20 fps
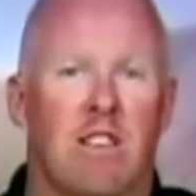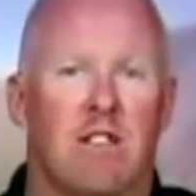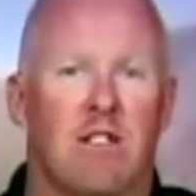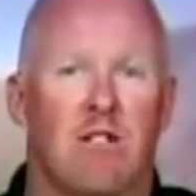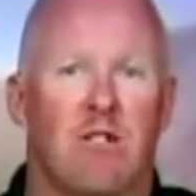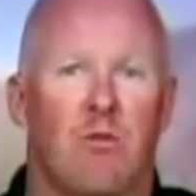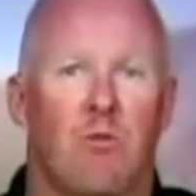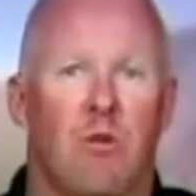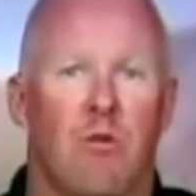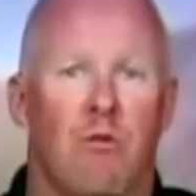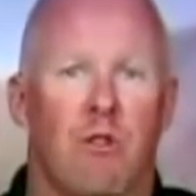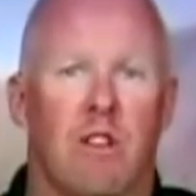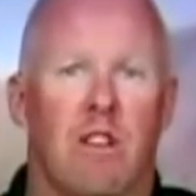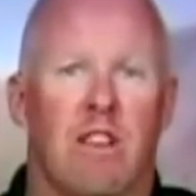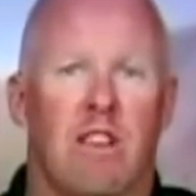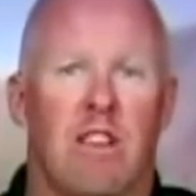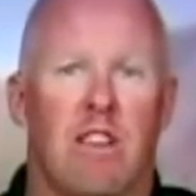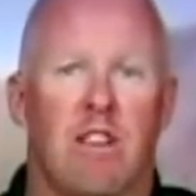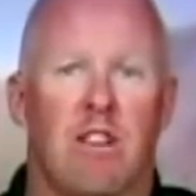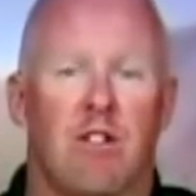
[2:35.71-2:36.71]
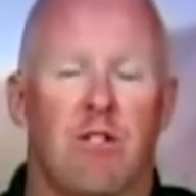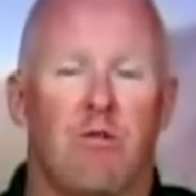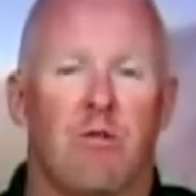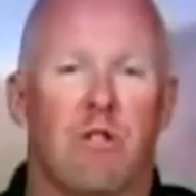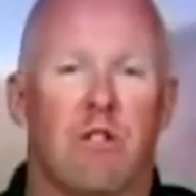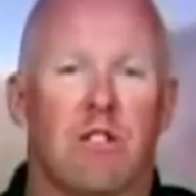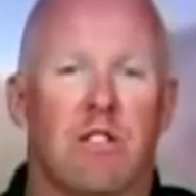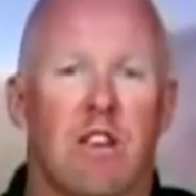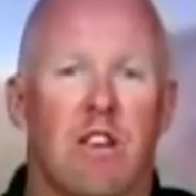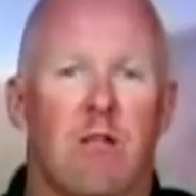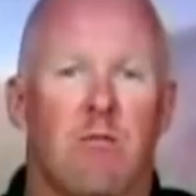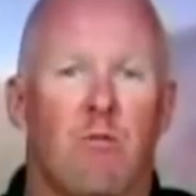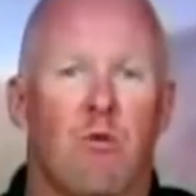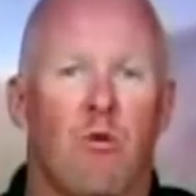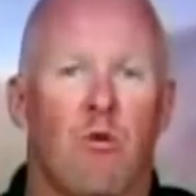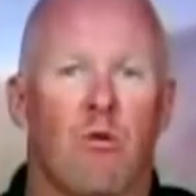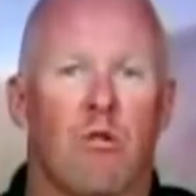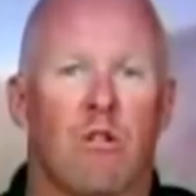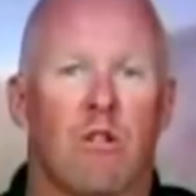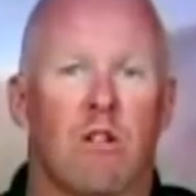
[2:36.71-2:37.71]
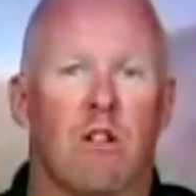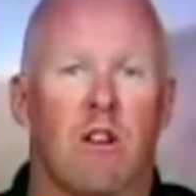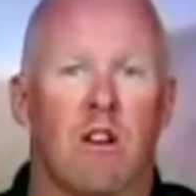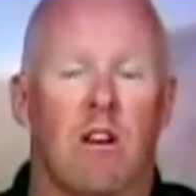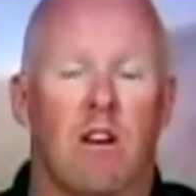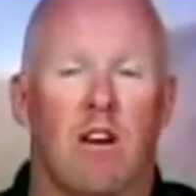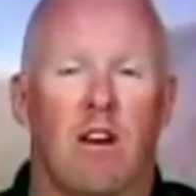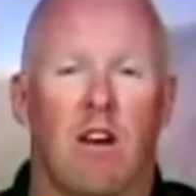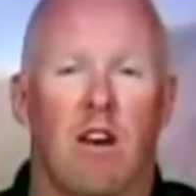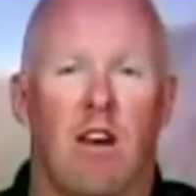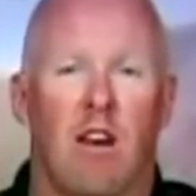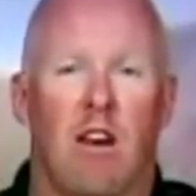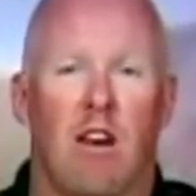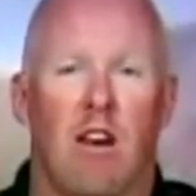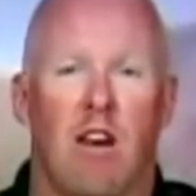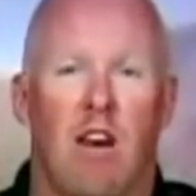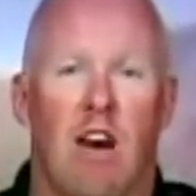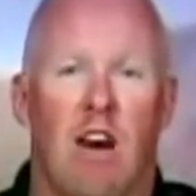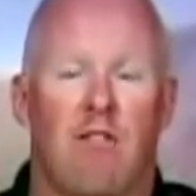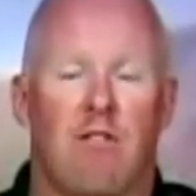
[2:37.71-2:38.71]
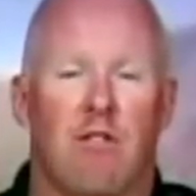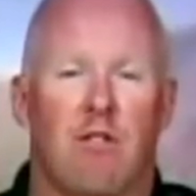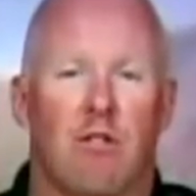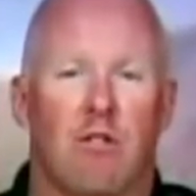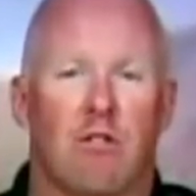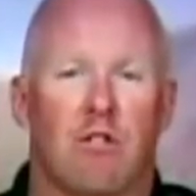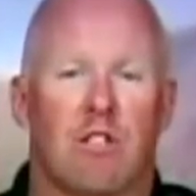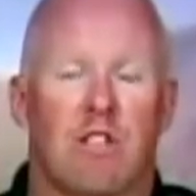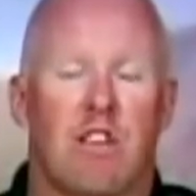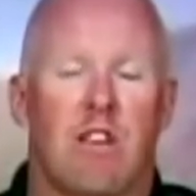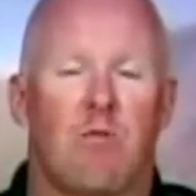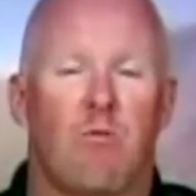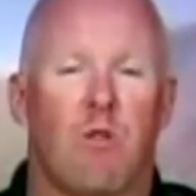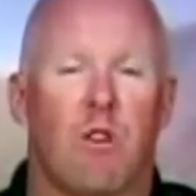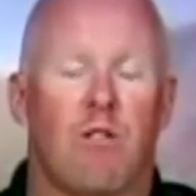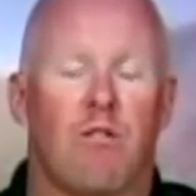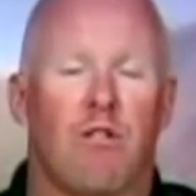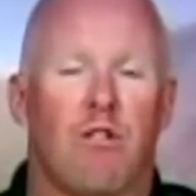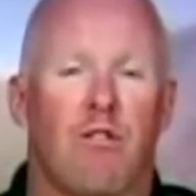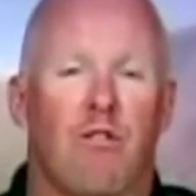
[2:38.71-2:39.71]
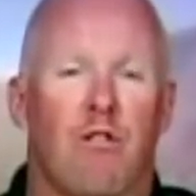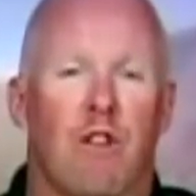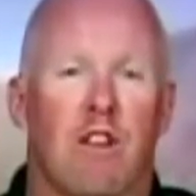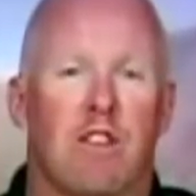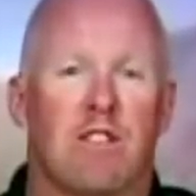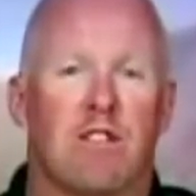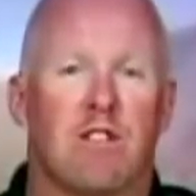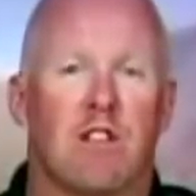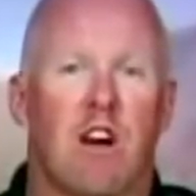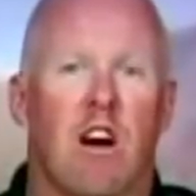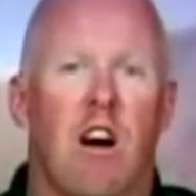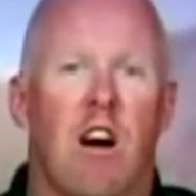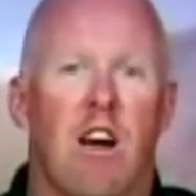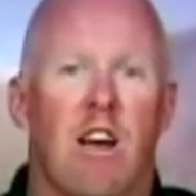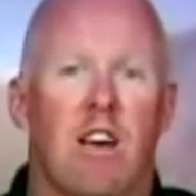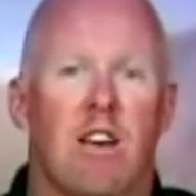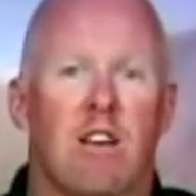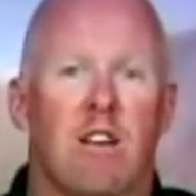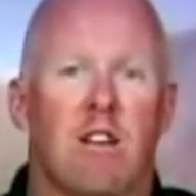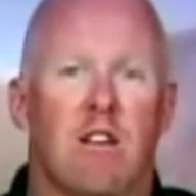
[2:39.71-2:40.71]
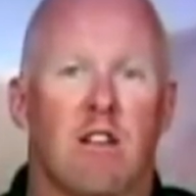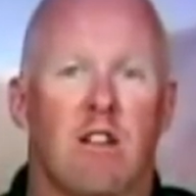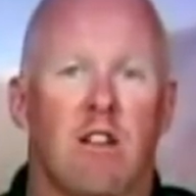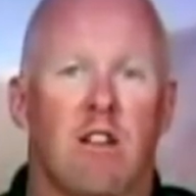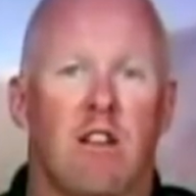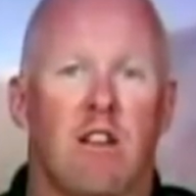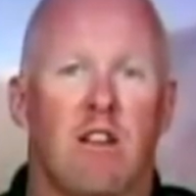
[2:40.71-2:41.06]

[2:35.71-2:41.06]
Is do we really need to do this anymore? And after seeing one of your friends die and